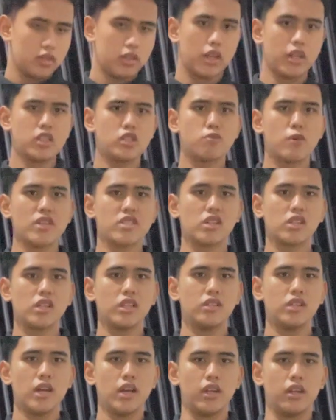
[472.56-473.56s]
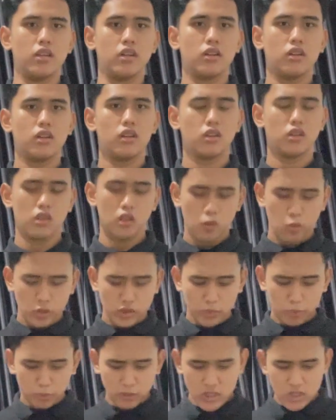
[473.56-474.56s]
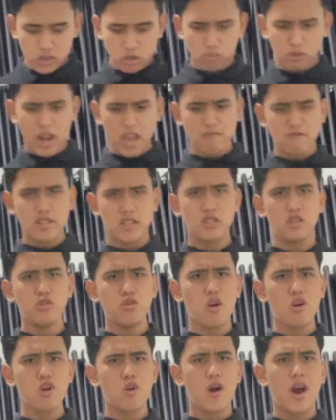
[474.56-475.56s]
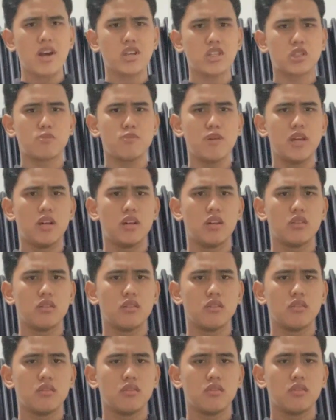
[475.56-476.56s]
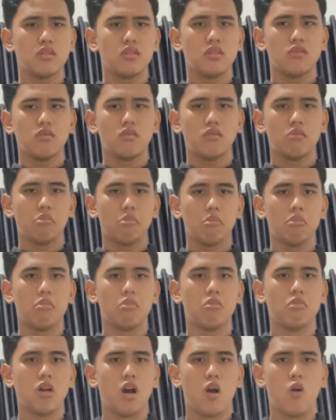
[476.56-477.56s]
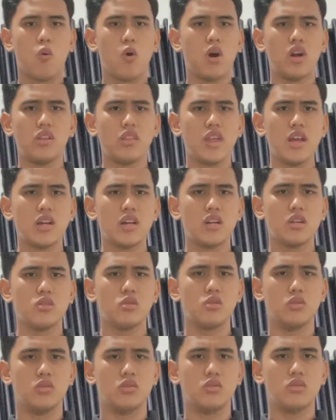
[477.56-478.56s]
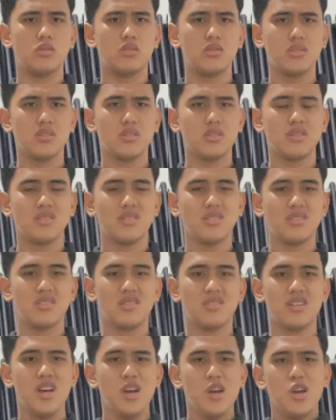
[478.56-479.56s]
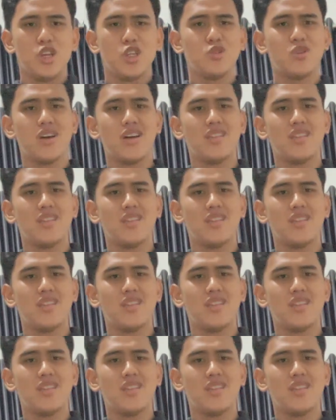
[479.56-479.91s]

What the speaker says: and he's basically dead. When the police arrives and you don't know how to speak, what are they gonna do? You know,